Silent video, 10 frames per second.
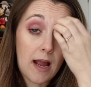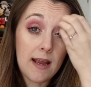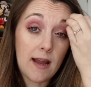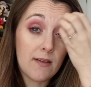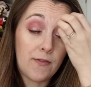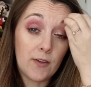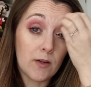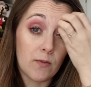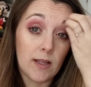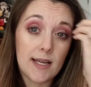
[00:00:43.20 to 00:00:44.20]
I
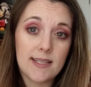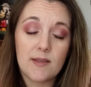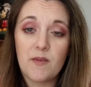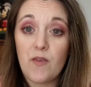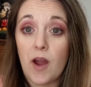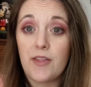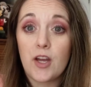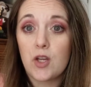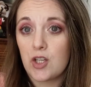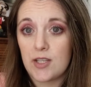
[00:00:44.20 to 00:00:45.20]
fully realized this before. I
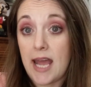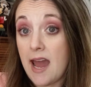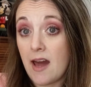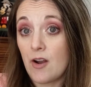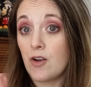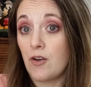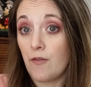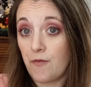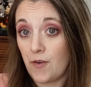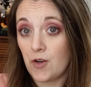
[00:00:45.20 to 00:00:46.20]
thought you could just add on your
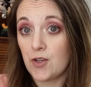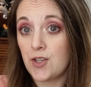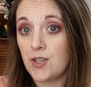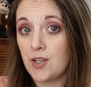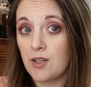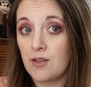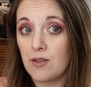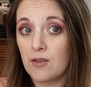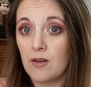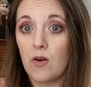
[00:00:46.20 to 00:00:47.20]
first
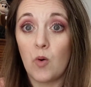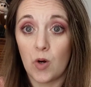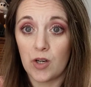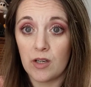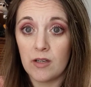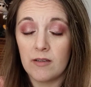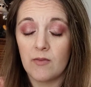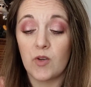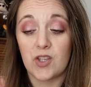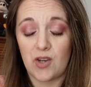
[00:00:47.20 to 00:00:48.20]
order,
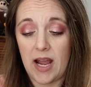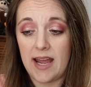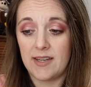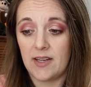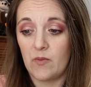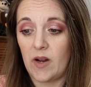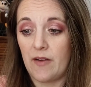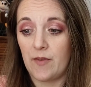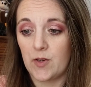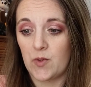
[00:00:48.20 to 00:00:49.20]
which I had done when
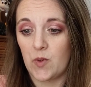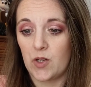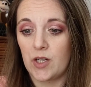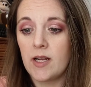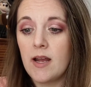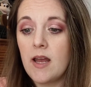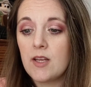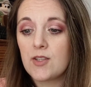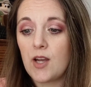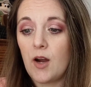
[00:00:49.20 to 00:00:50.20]
I first ordered.
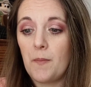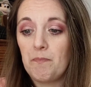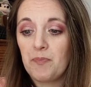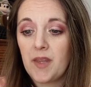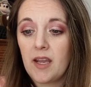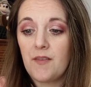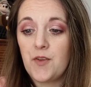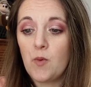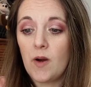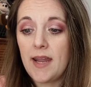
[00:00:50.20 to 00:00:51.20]
So
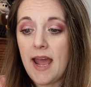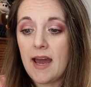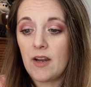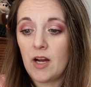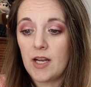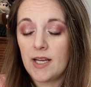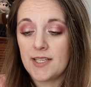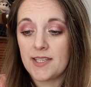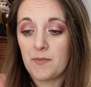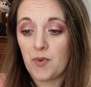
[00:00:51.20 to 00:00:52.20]
if you want to add on
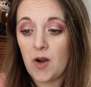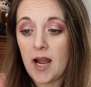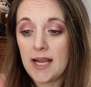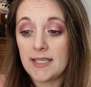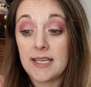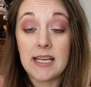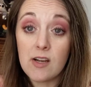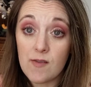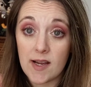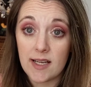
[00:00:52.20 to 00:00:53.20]
a surprise
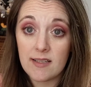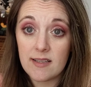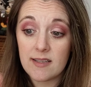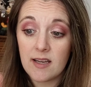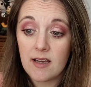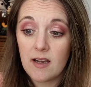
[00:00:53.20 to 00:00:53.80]
earrings